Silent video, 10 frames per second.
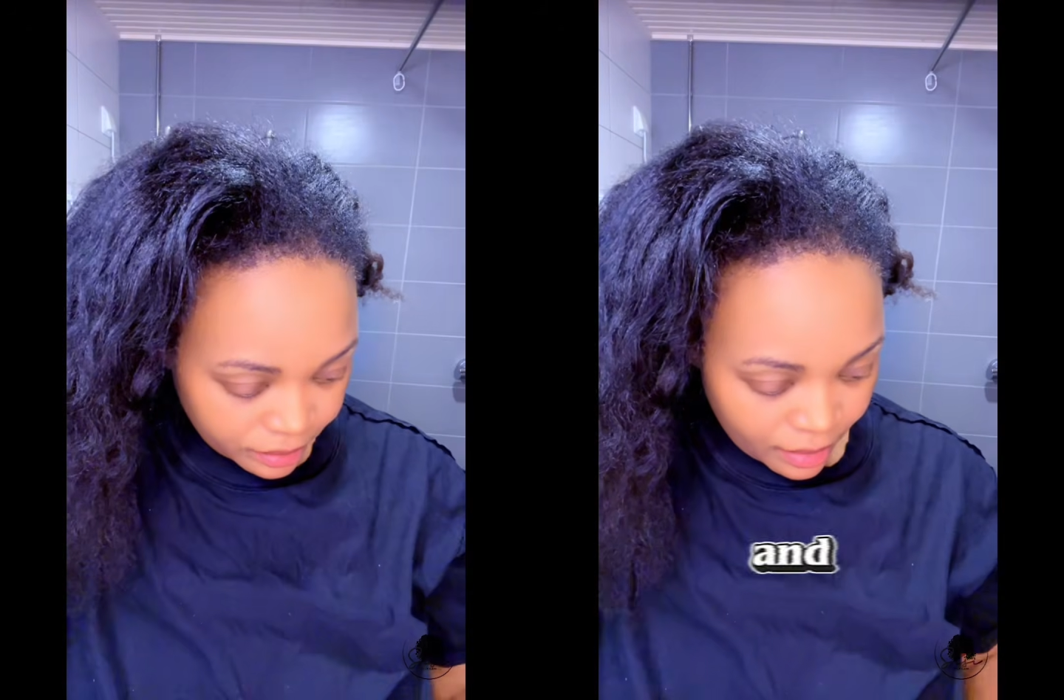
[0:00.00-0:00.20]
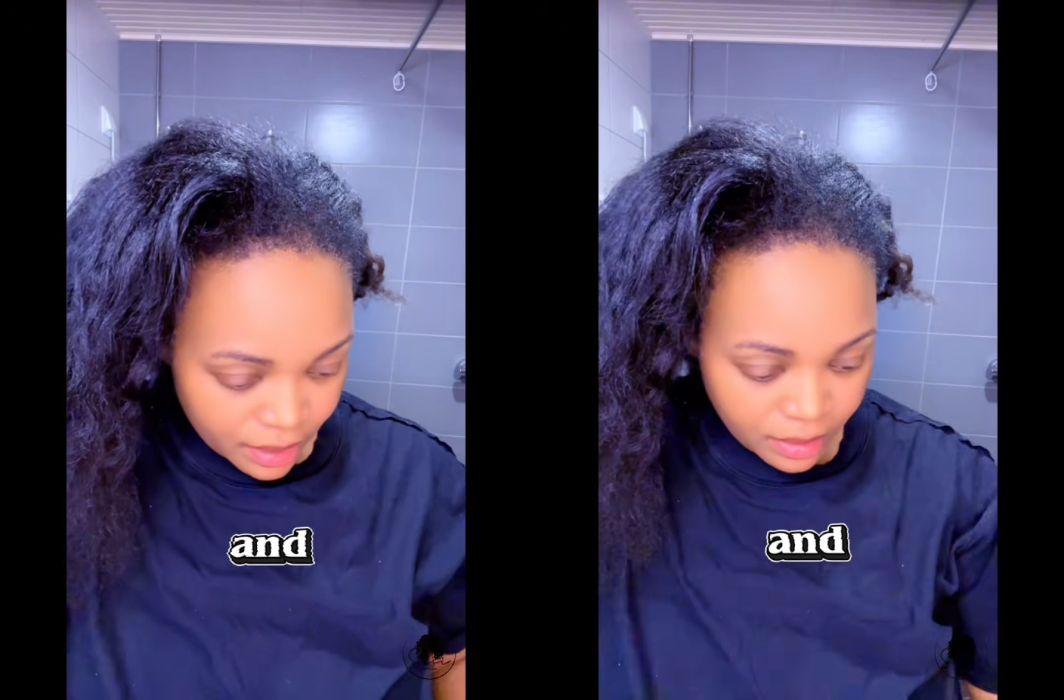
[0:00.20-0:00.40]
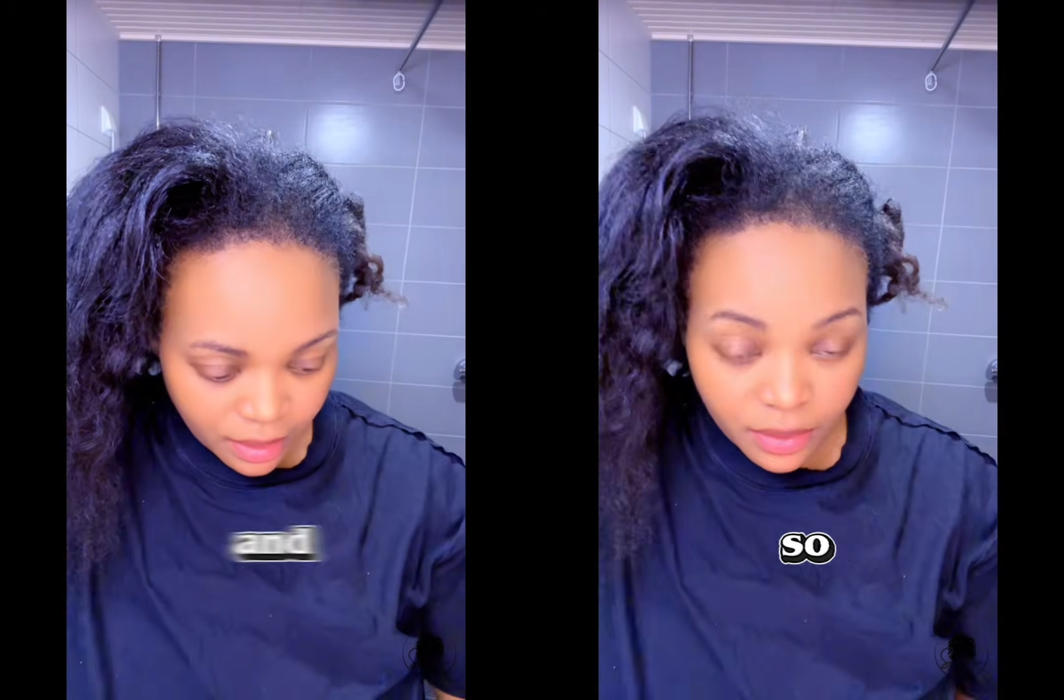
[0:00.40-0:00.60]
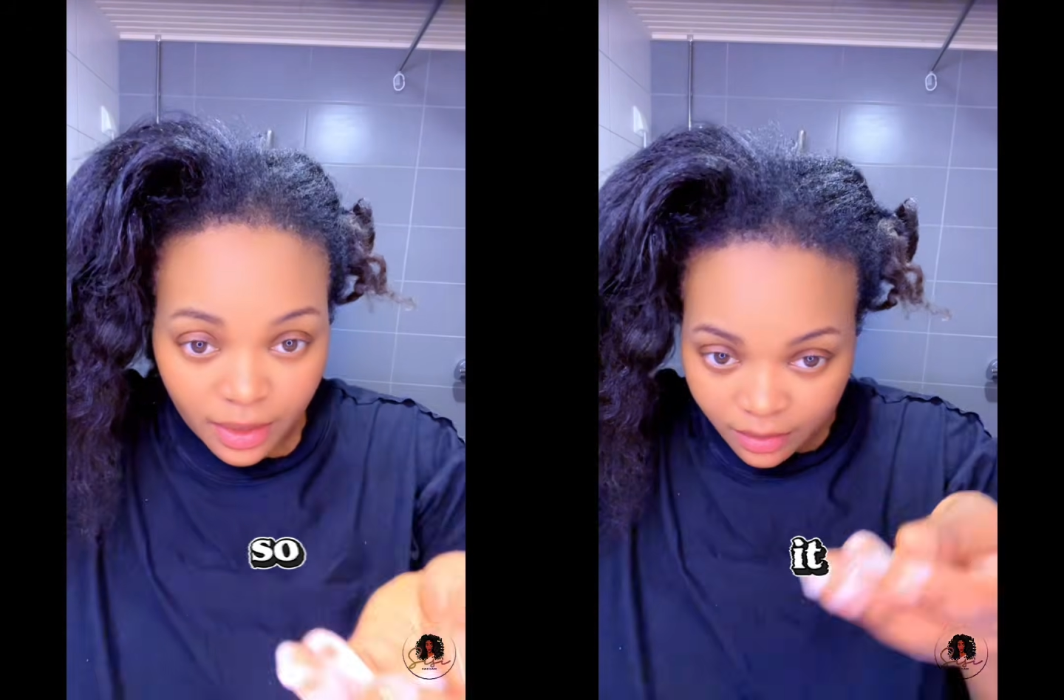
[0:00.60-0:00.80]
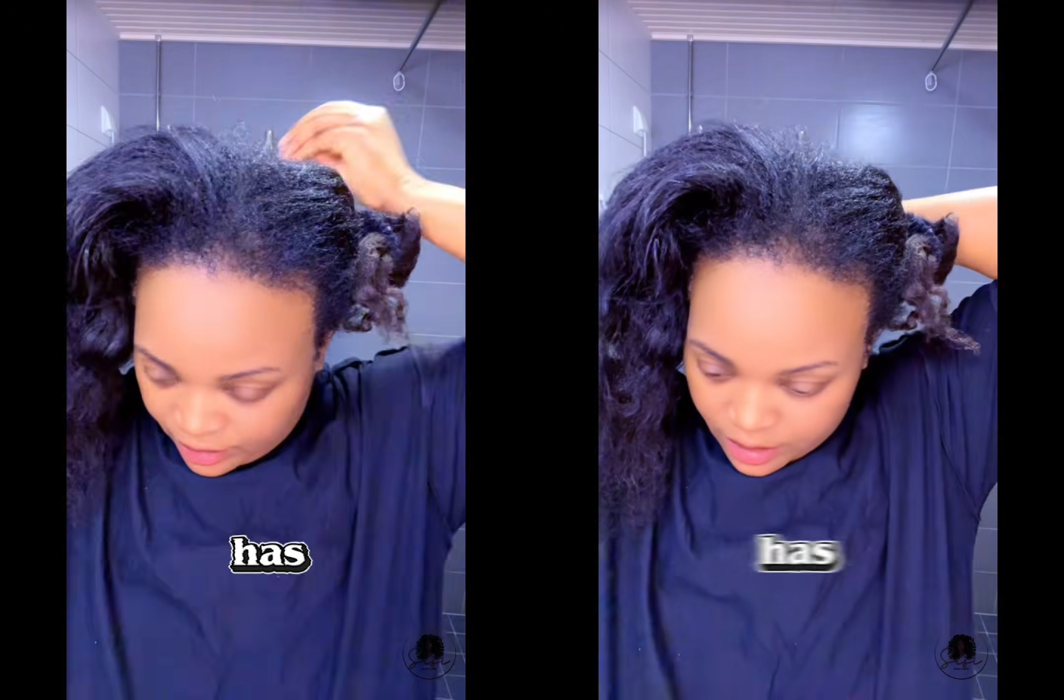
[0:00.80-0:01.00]
And so
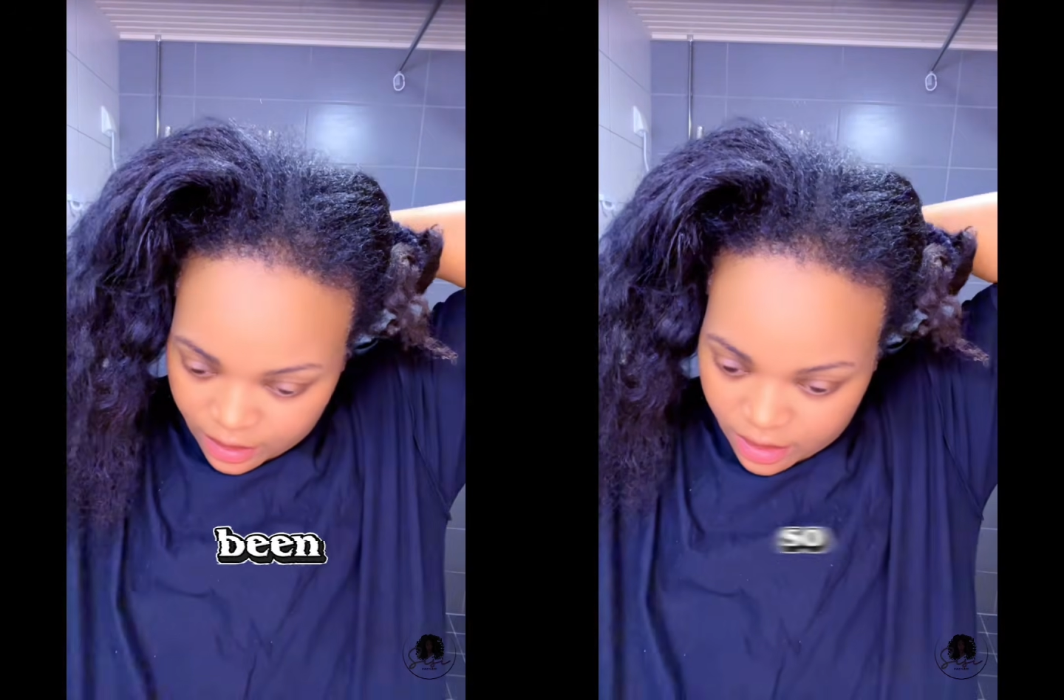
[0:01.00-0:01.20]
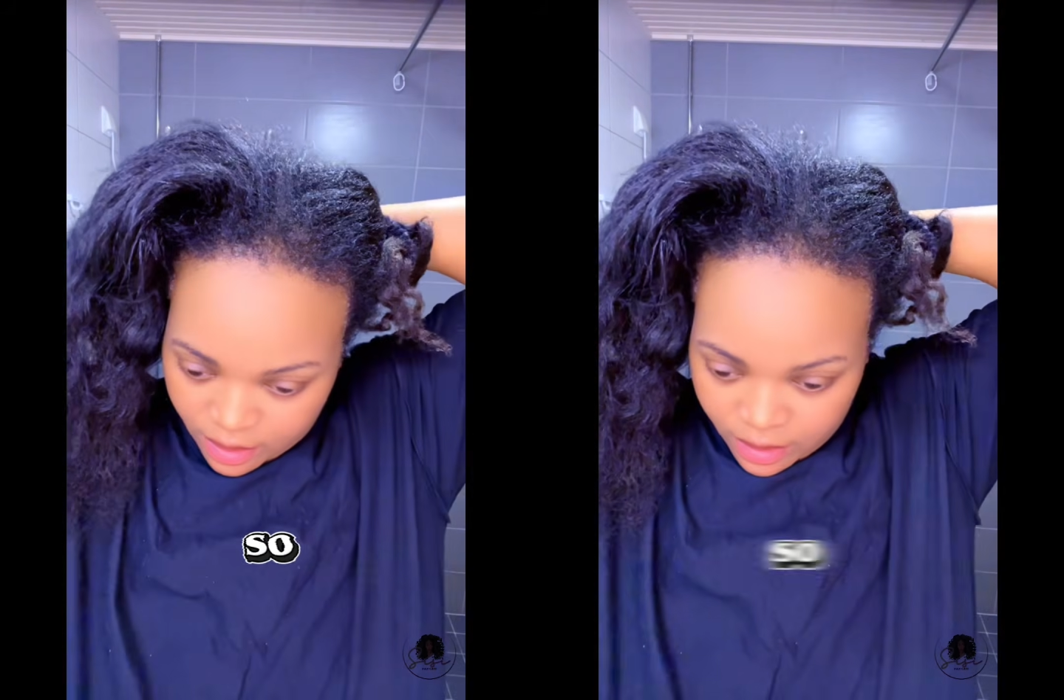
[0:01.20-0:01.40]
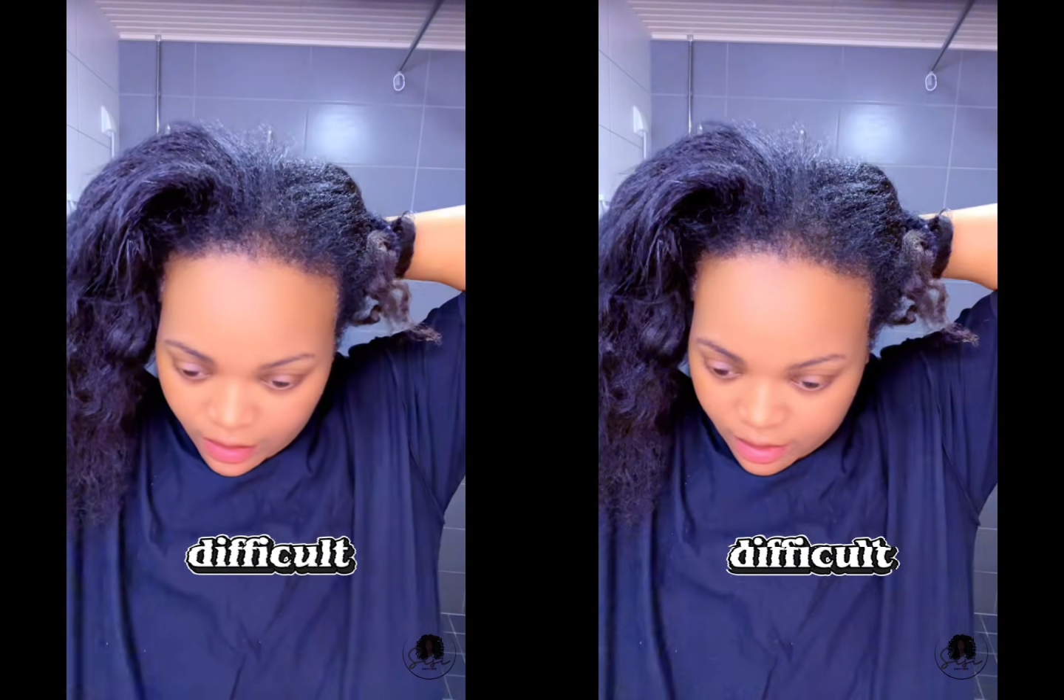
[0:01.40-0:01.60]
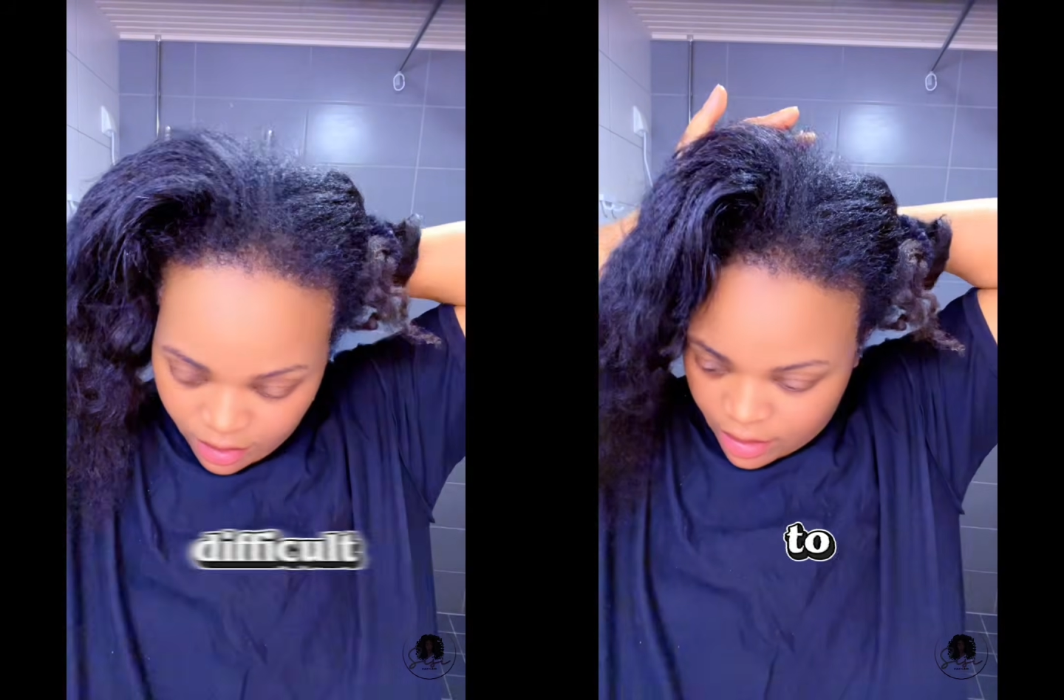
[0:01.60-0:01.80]
it has been so difficult